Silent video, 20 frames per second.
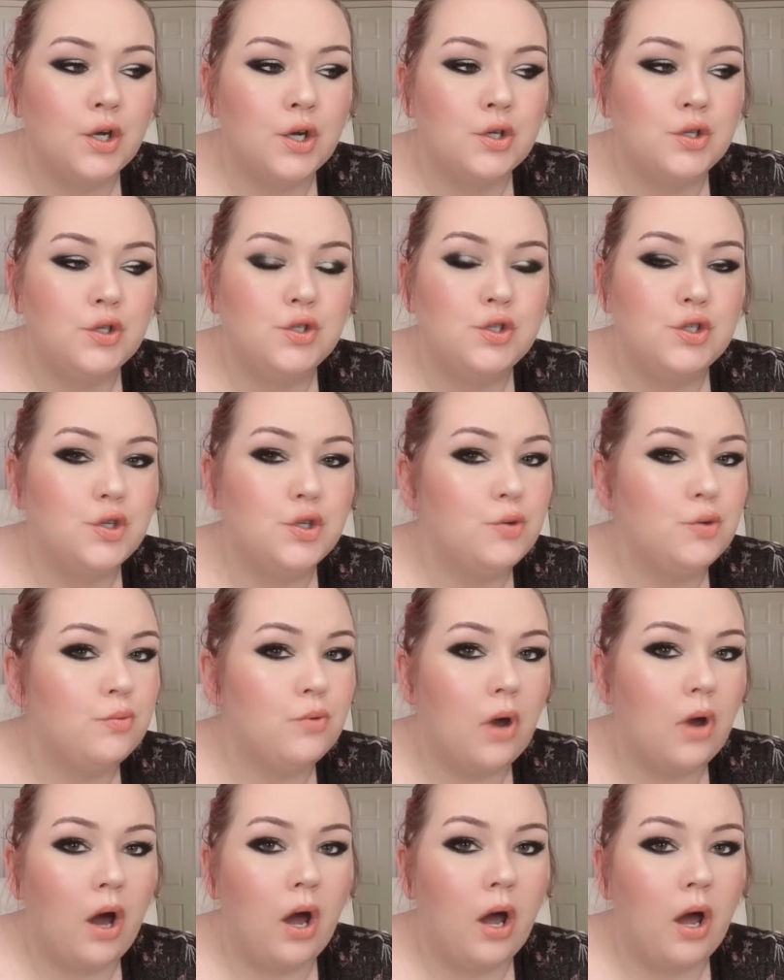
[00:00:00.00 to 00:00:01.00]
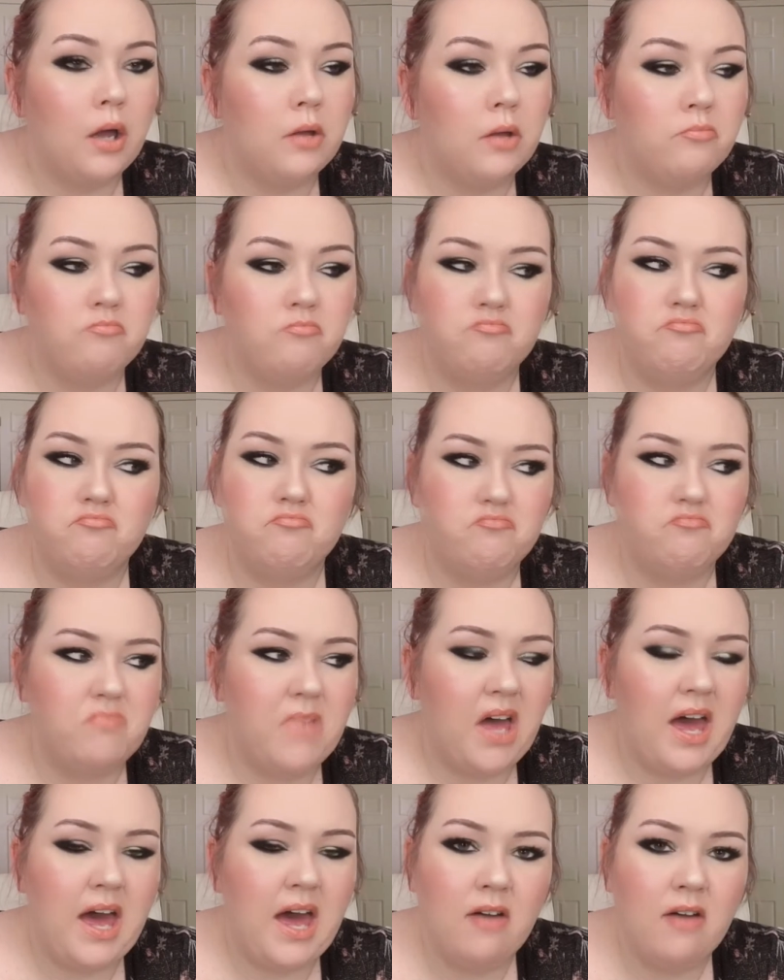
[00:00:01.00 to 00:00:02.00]
do not
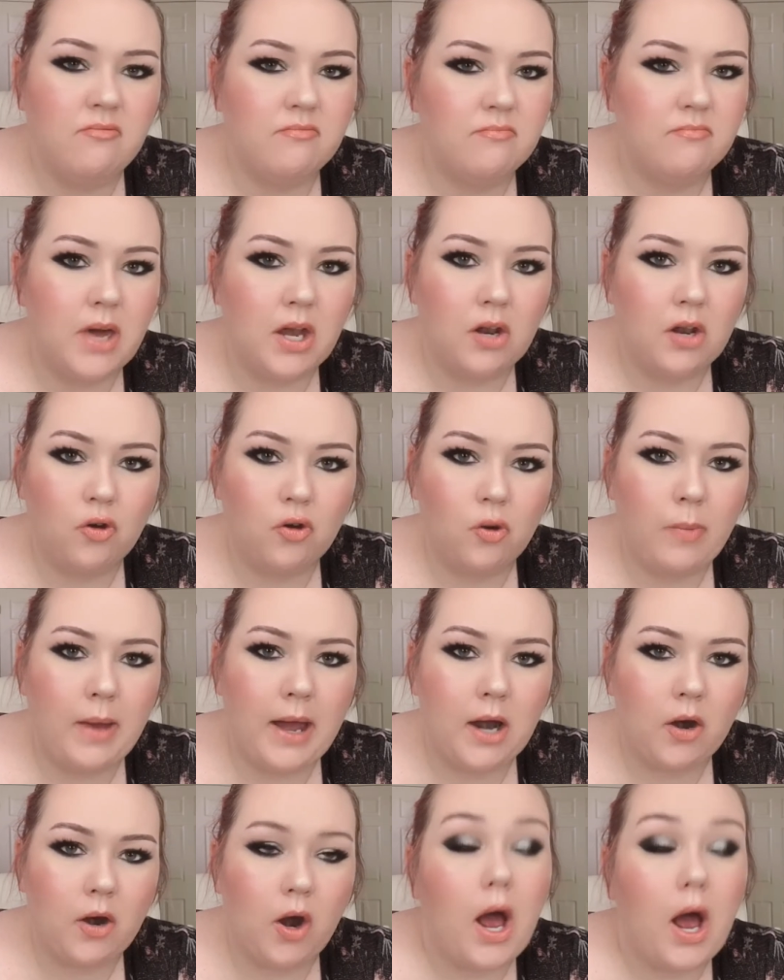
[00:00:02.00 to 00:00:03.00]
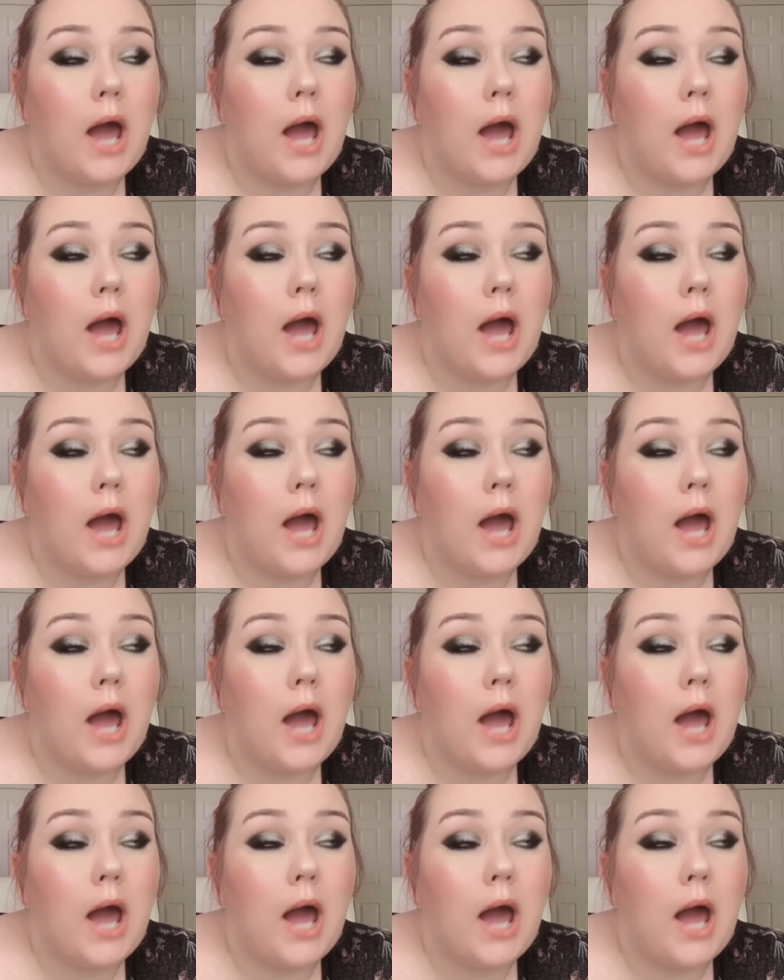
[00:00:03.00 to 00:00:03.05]
have medical background.